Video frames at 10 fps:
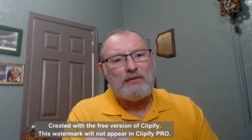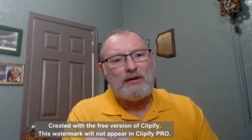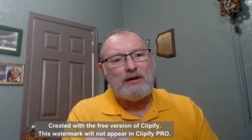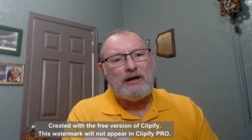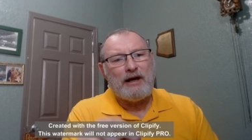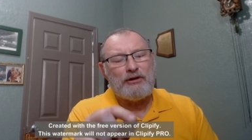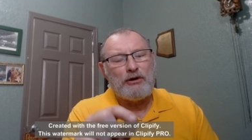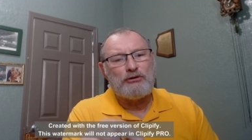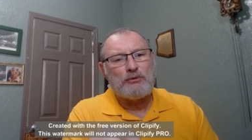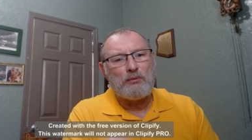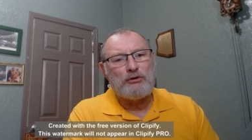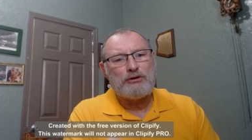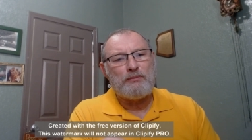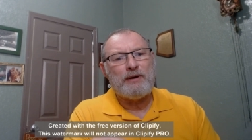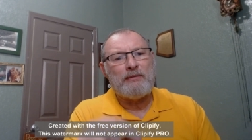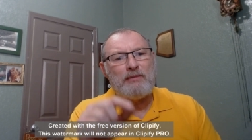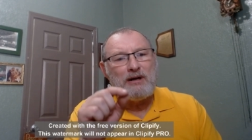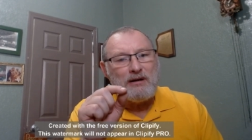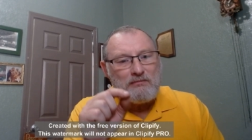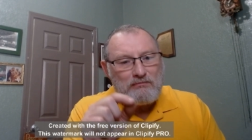and those that worship him
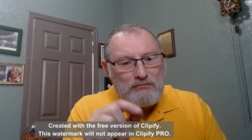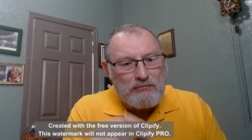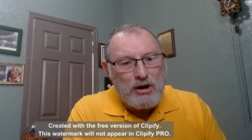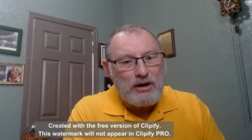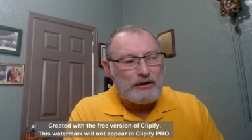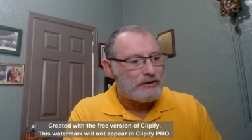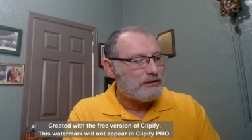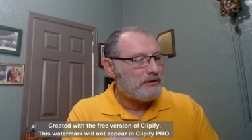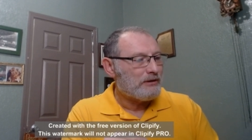must,